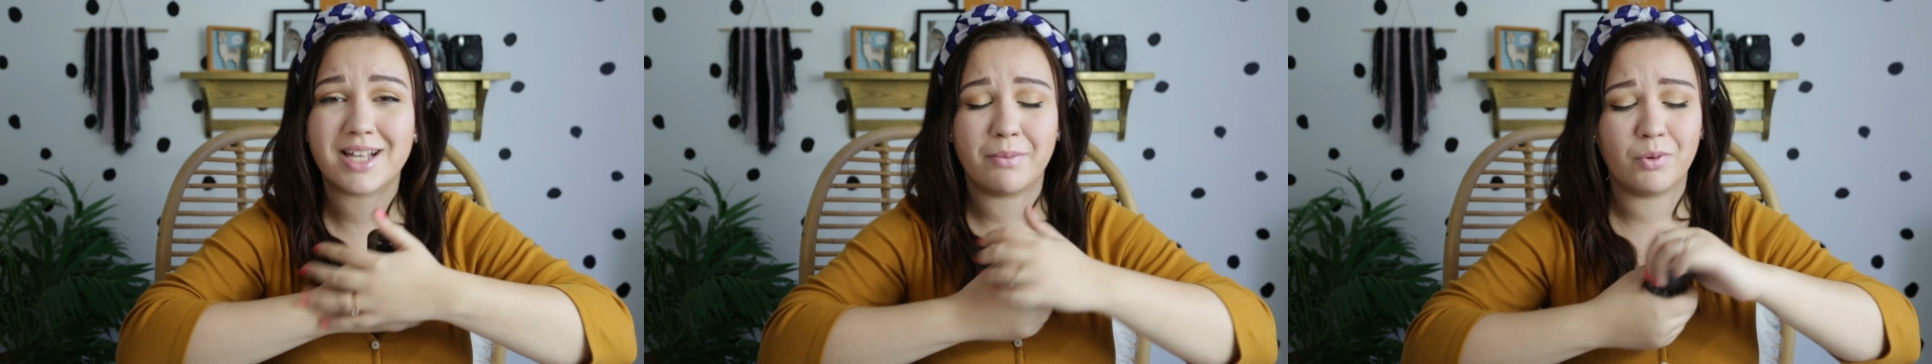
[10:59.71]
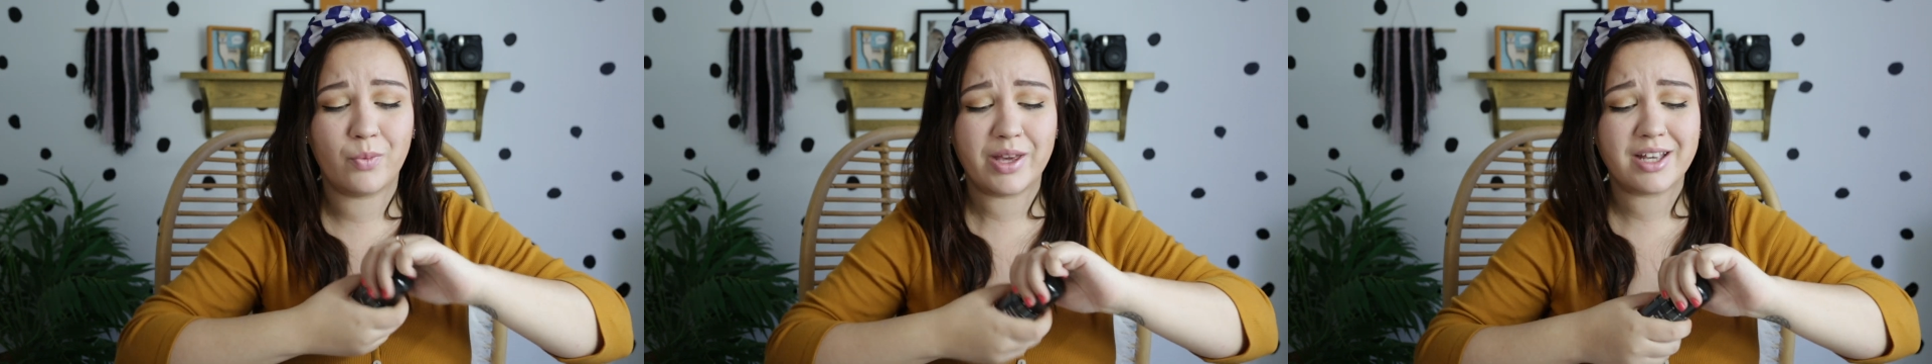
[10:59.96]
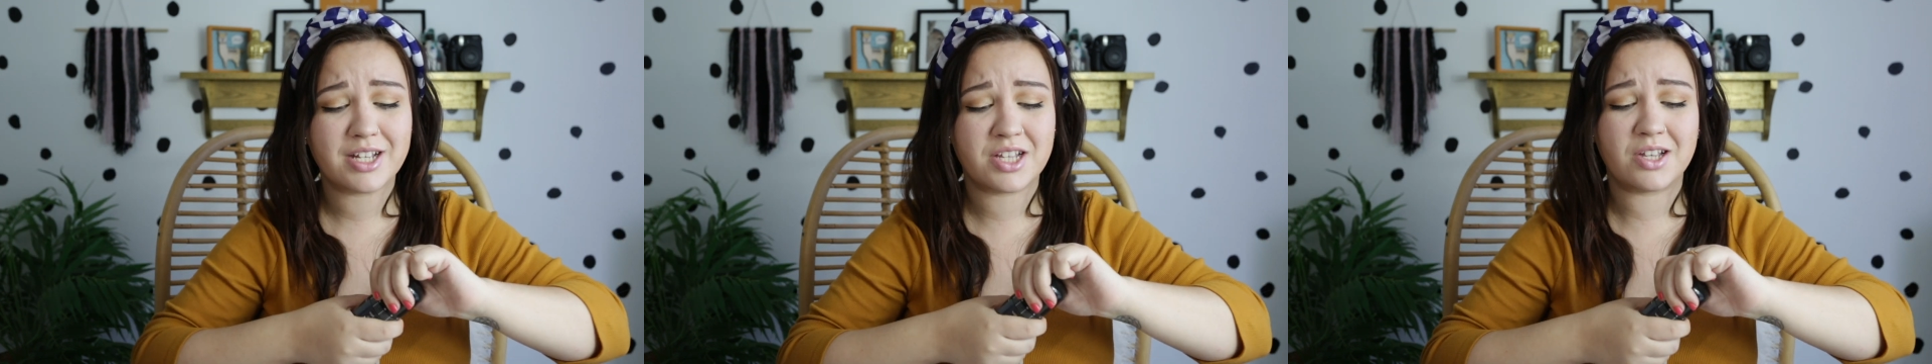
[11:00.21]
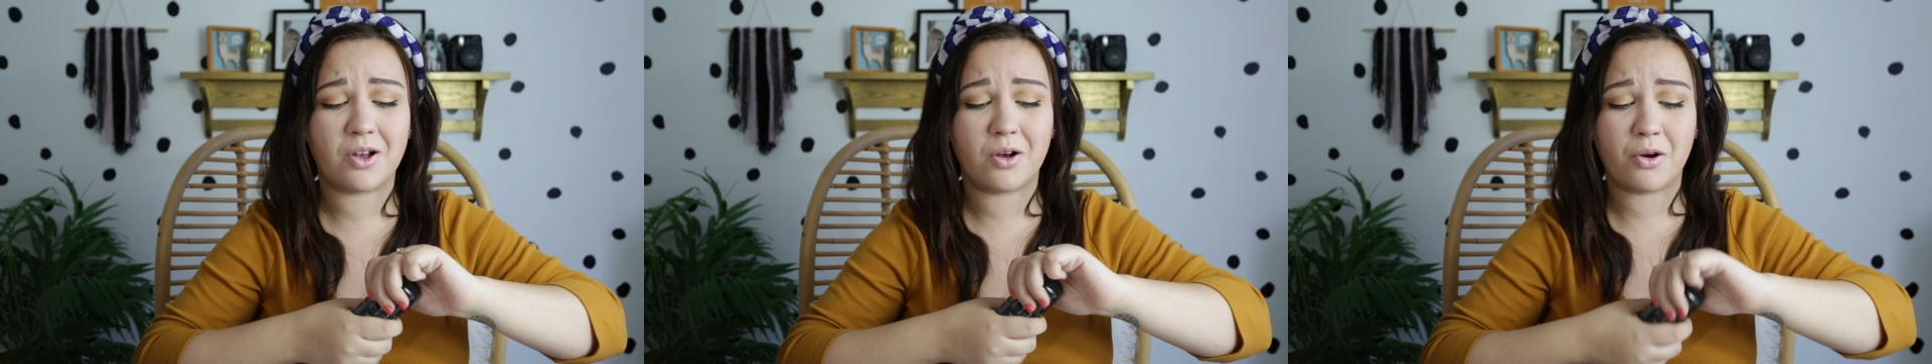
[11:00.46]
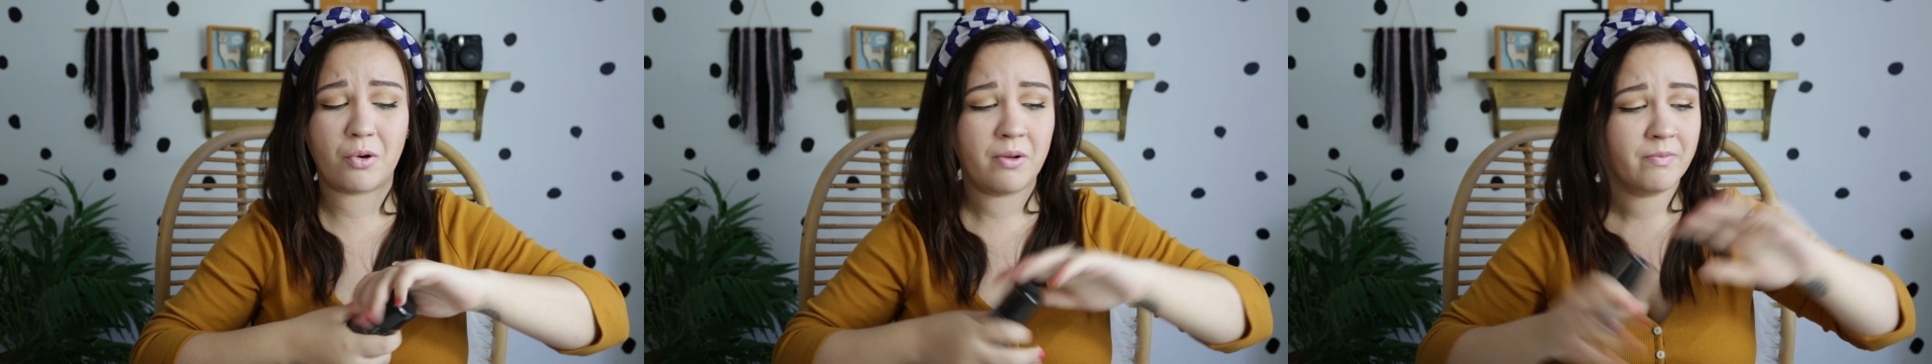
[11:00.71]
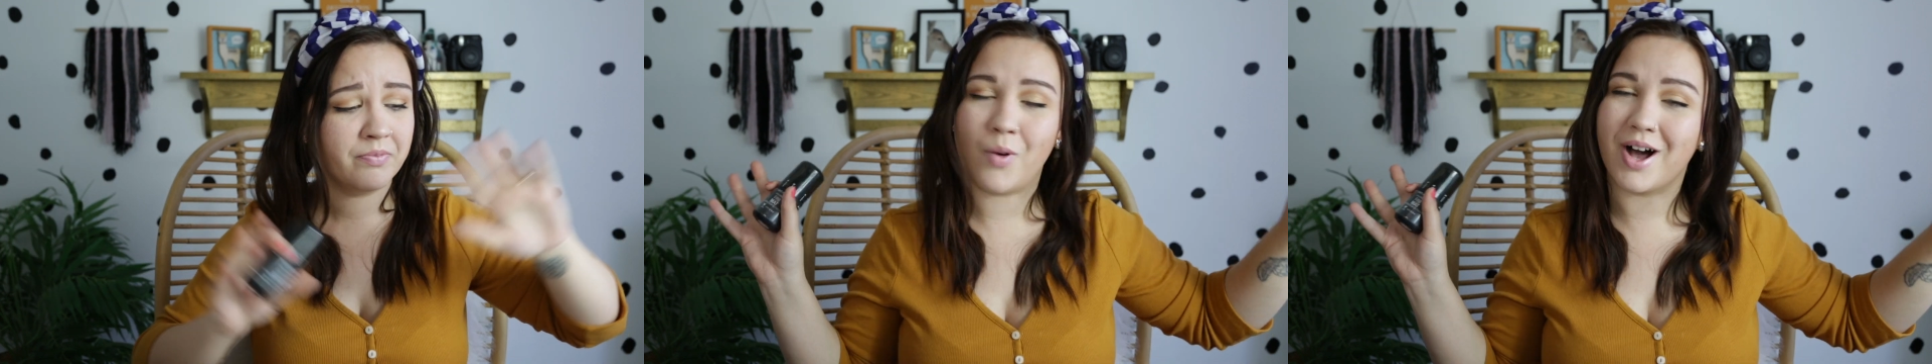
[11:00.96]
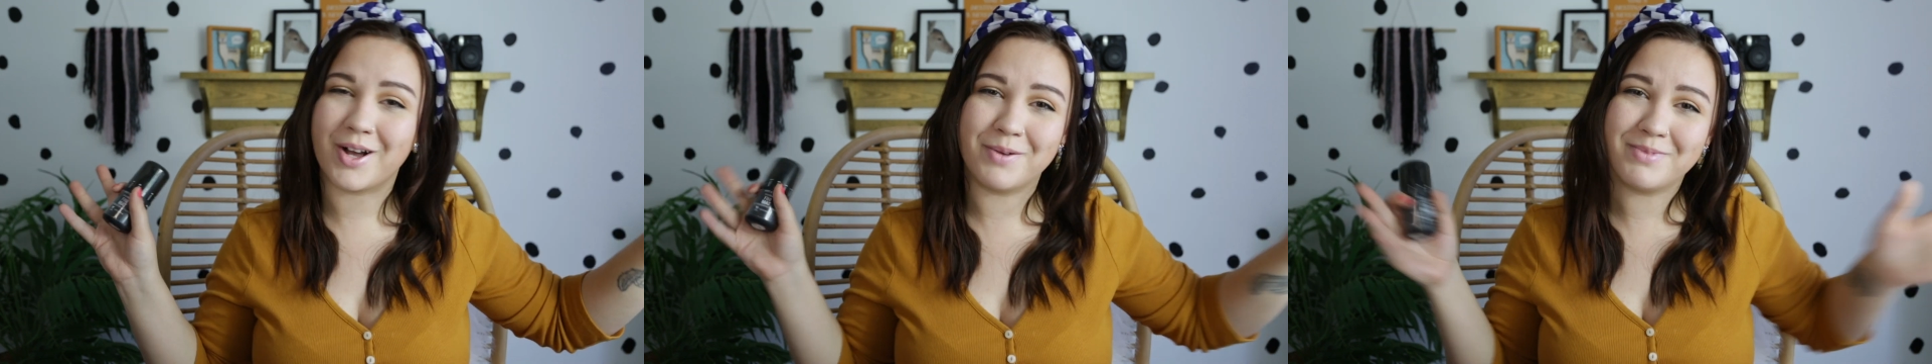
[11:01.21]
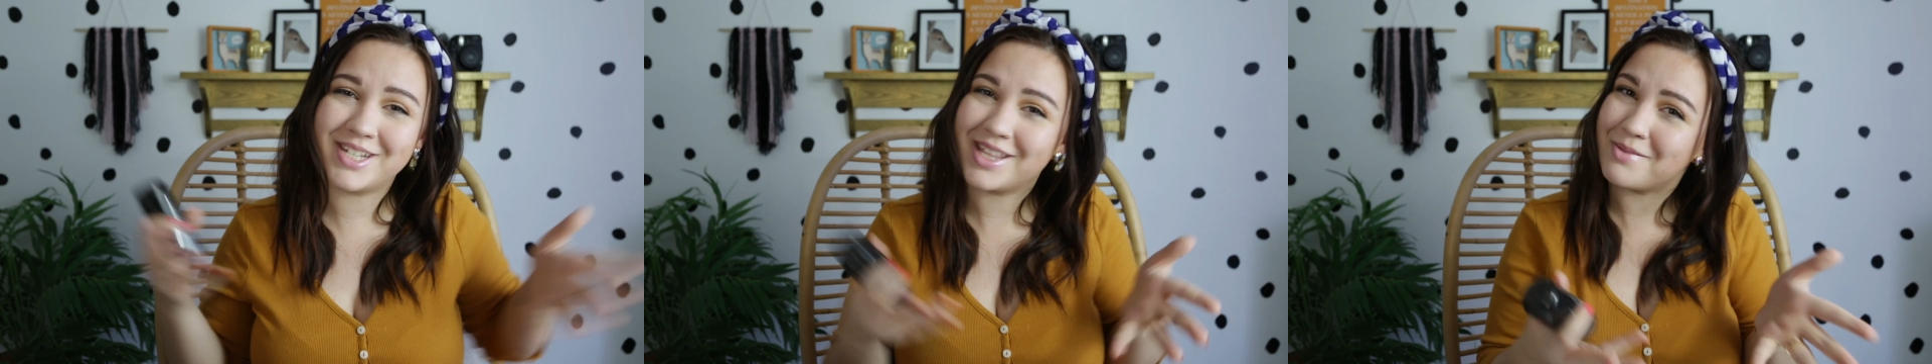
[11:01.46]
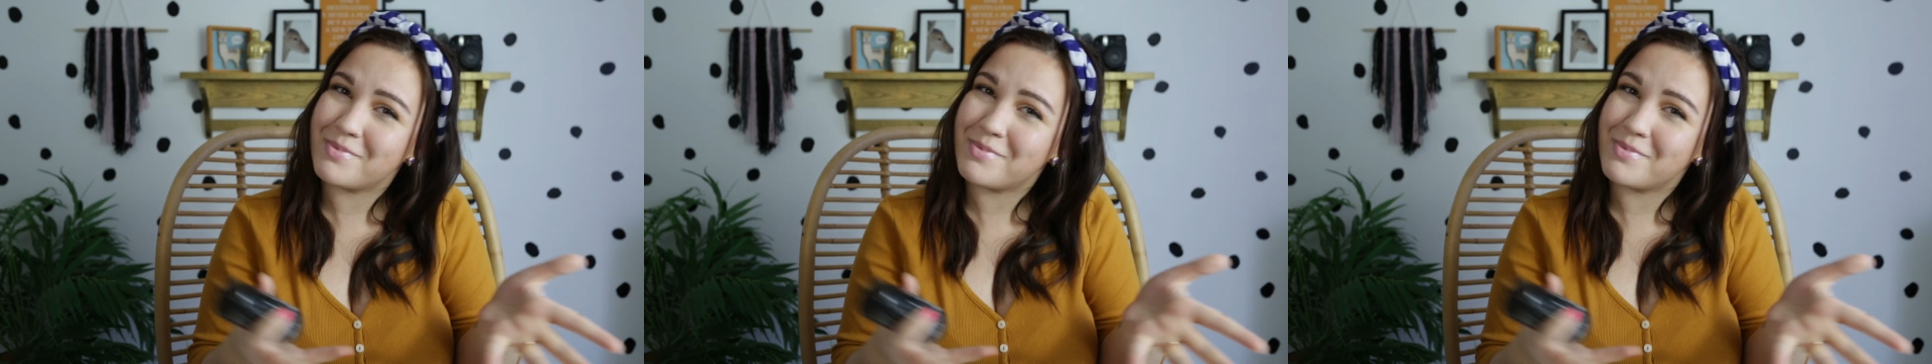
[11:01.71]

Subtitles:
couple weeks, so welcome to the